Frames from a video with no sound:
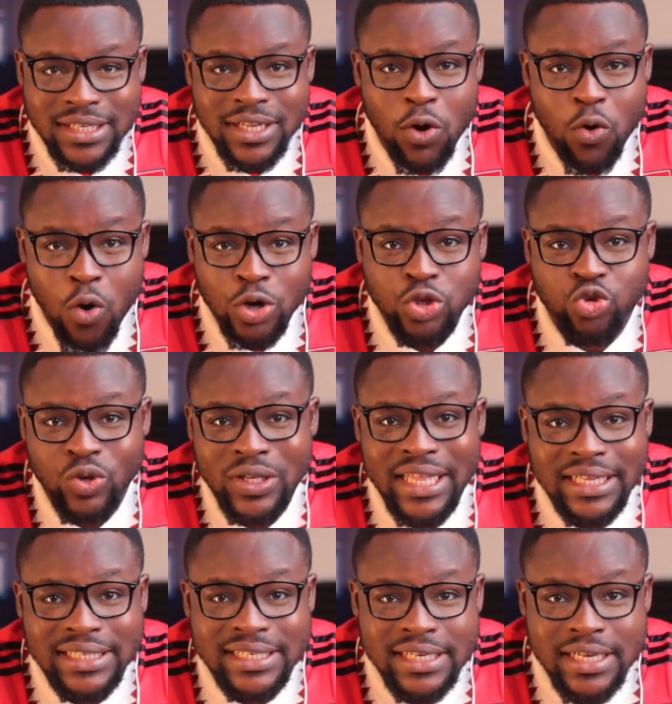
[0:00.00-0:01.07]
the whole
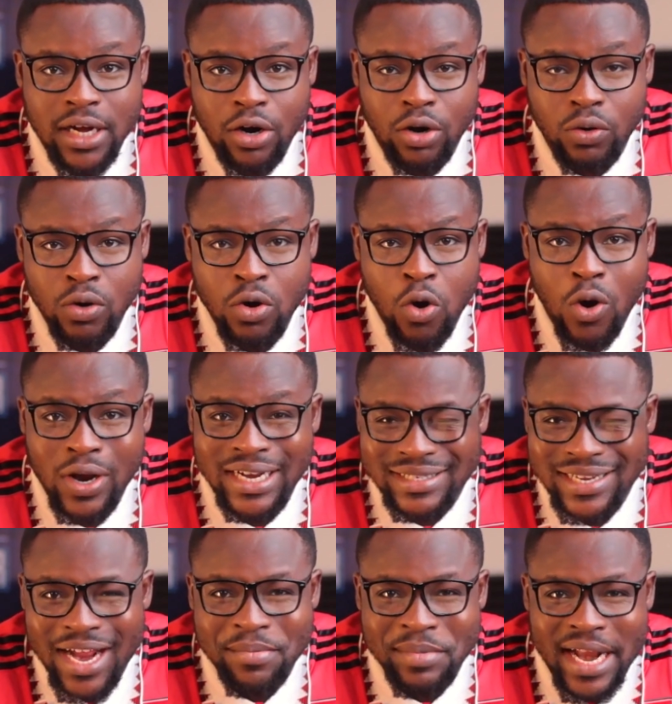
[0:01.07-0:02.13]
Twitter channel or the
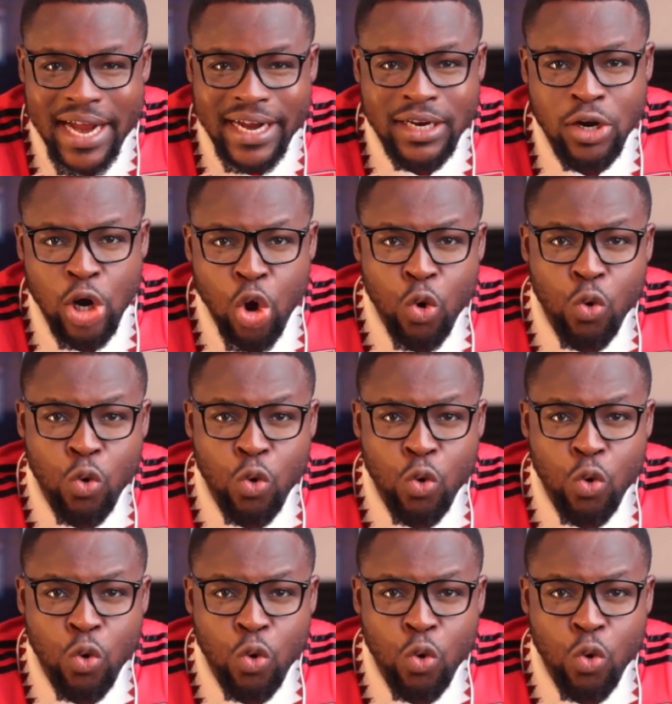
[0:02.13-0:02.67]
timeline